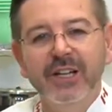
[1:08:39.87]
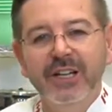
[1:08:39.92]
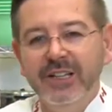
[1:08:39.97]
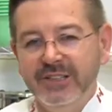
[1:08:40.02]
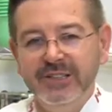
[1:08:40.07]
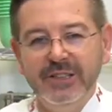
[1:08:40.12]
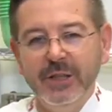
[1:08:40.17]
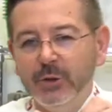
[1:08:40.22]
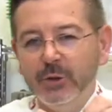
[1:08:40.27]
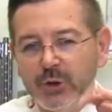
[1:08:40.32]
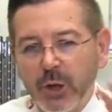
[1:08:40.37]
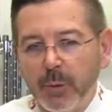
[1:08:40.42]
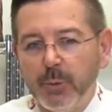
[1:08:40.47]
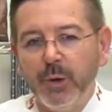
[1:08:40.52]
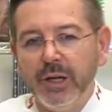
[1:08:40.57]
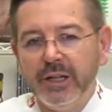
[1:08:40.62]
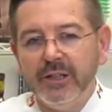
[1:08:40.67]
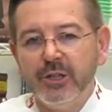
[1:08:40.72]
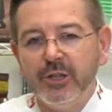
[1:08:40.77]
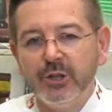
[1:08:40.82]
It's still top
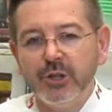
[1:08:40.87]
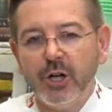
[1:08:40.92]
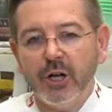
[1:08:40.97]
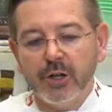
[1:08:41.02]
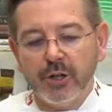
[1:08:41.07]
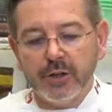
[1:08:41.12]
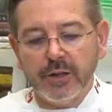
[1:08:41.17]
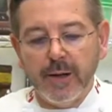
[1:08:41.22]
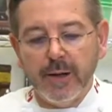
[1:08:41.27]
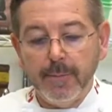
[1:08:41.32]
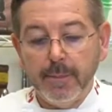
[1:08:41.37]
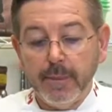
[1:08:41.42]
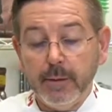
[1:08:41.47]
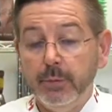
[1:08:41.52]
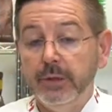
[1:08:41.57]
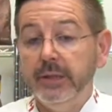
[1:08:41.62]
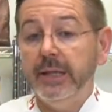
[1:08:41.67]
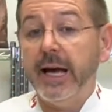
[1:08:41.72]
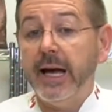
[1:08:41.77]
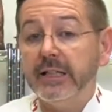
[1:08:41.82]
quality chocolate,
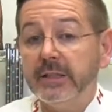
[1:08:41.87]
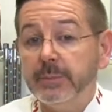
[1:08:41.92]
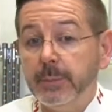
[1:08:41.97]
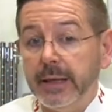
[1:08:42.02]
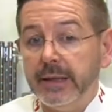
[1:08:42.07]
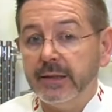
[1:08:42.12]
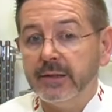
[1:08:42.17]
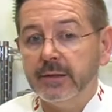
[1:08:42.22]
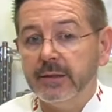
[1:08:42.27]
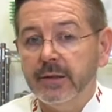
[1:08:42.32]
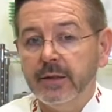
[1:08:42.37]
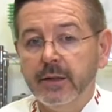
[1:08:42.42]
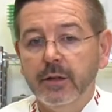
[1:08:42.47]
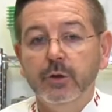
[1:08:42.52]
but the aspect,